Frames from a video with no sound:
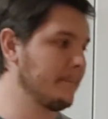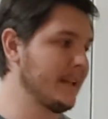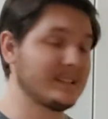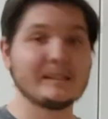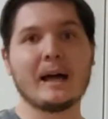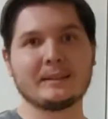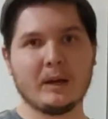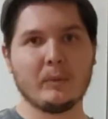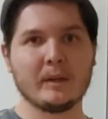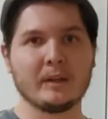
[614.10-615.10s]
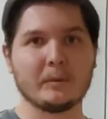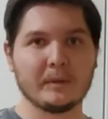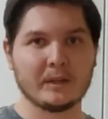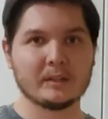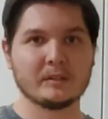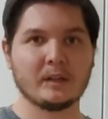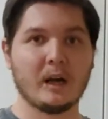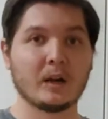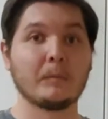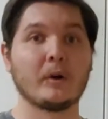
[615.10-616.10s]
It's not that way here, because
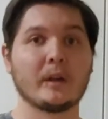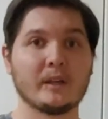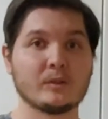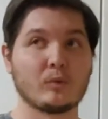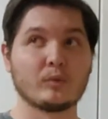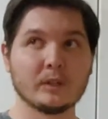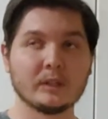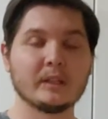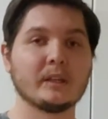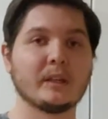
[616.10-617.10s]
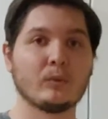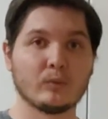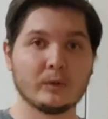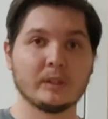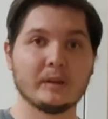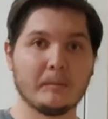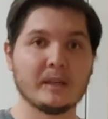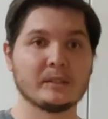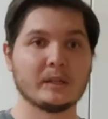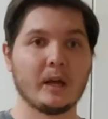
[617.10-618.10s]
Angrboda is a really, really
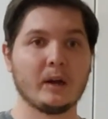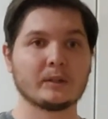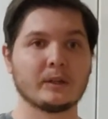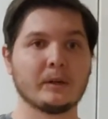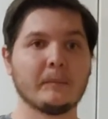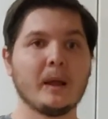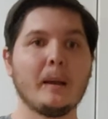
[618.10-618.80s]
amazing character.